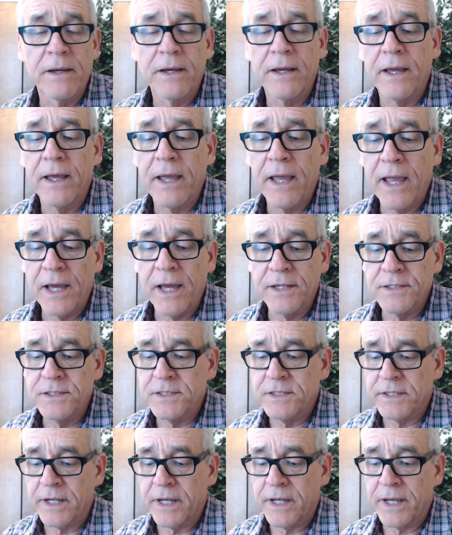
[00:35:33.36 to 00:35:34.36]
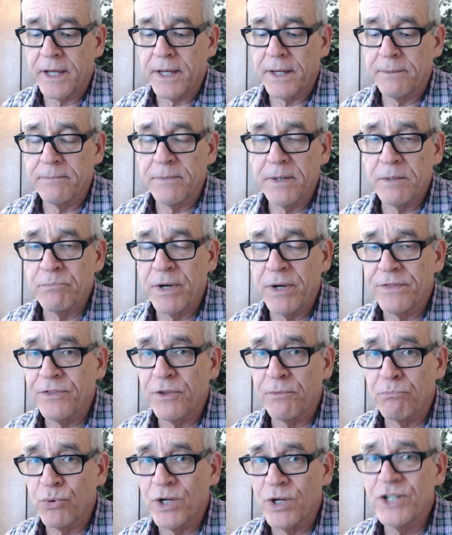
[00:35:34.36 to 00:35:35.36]
And, um, but the
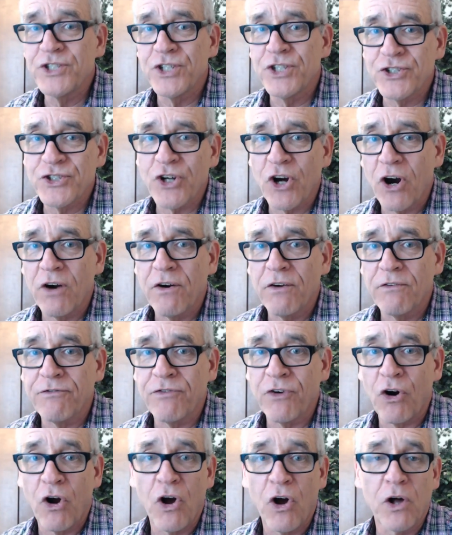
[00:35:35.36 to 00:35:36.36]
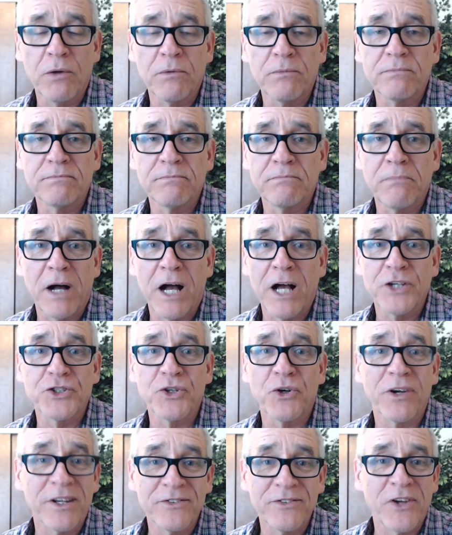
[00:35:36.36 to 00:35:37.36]
bridges for all basso
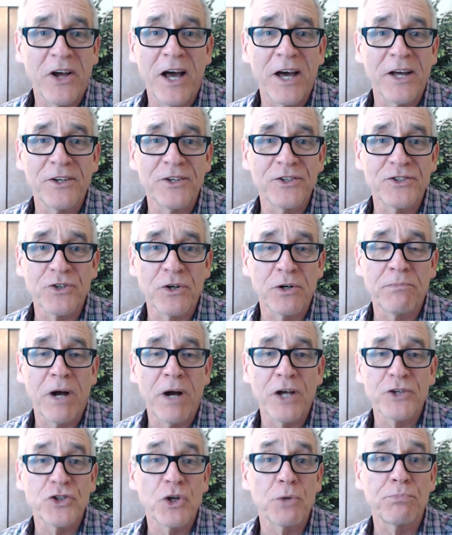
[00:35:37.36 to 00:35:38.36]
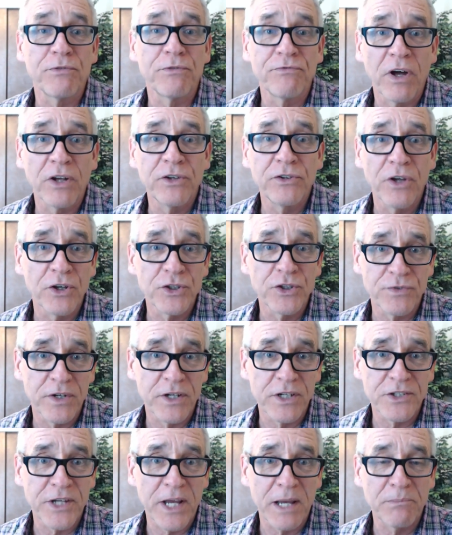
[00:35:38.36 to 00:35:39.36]
cantantes or basso profundos, for
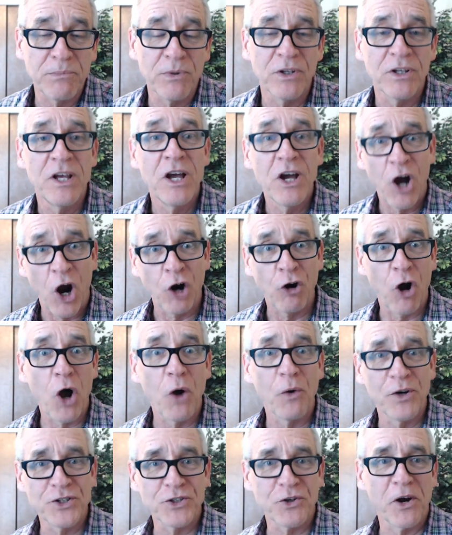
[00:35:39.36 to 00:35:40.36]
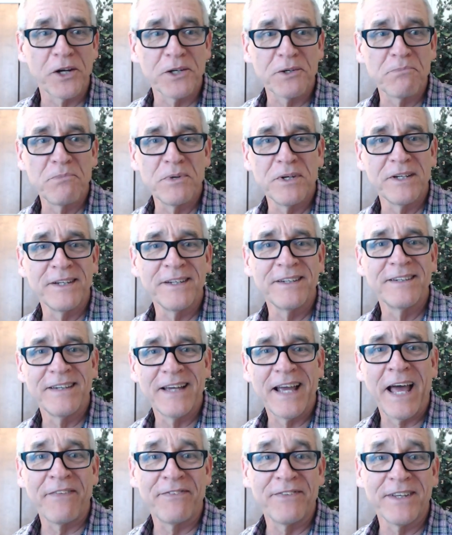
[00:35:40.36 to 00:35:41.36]
example, are always going to be
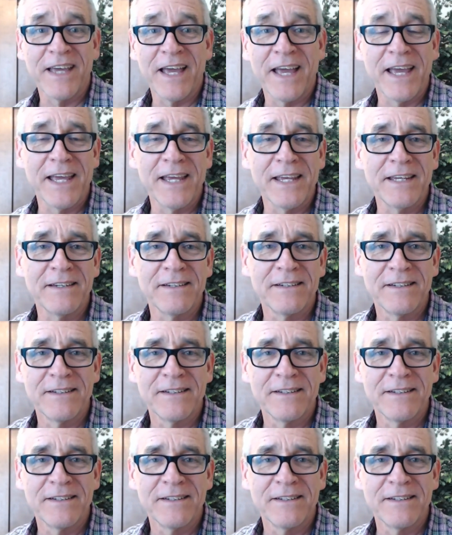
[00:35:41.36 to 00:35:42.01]
at the A